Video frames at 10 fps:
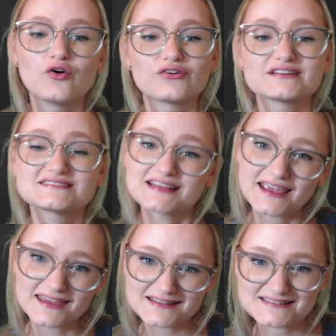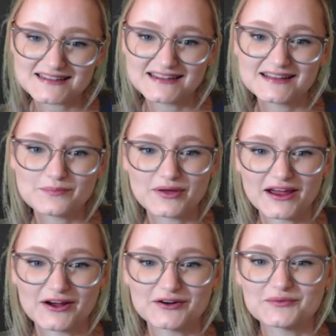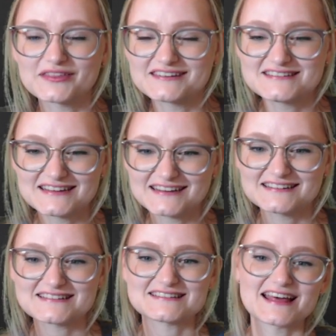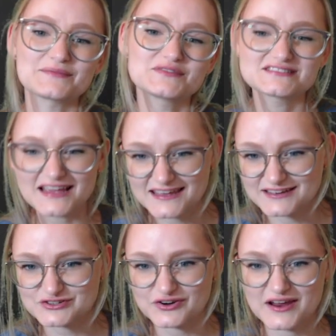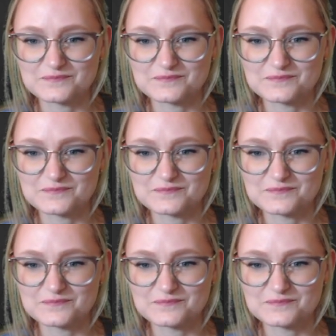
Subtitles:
or a Psychic Seed paired with Indeedee to set up the Psychic Terrain.